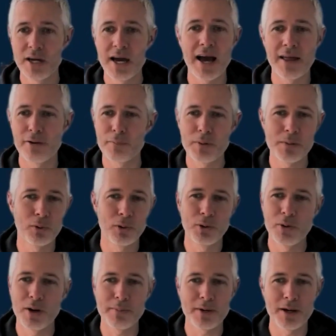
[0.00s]
somebody? Yeah, there are people
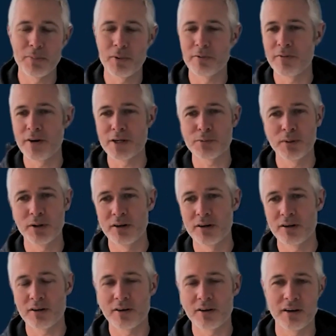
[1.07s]
who hit me up on
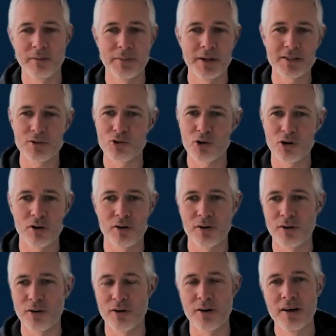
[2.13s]
Facebook, a Messenger,
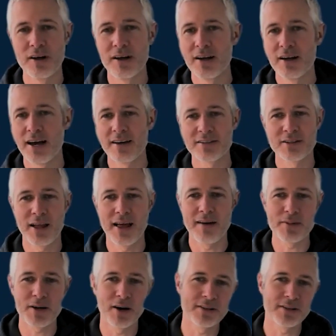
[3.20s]
or still have
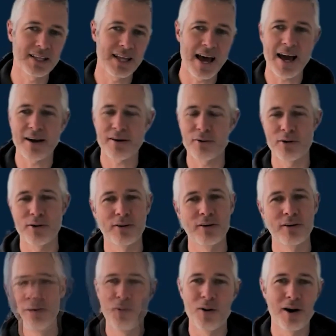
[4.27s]
me on Slack,
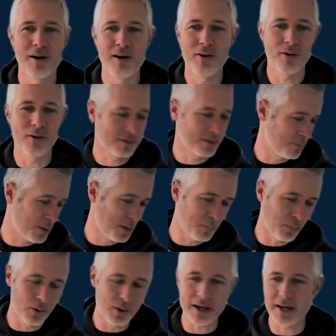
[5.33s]
or some
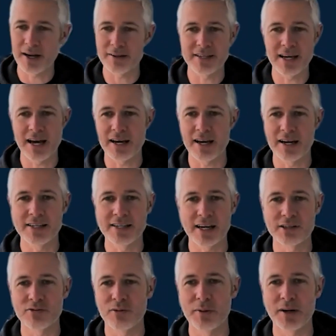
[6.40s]
people, I got a
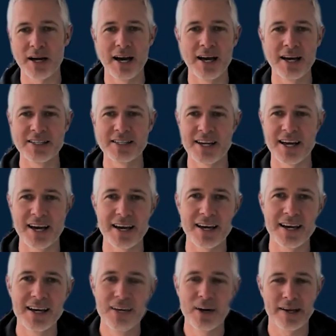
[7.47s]
text from a guy
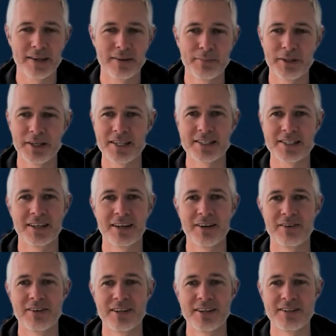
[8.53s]
today randomly.
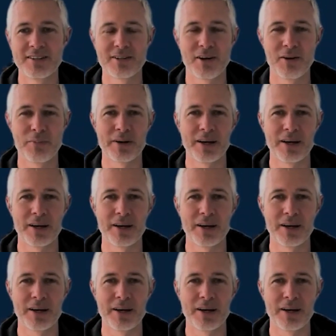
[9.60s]
So it just all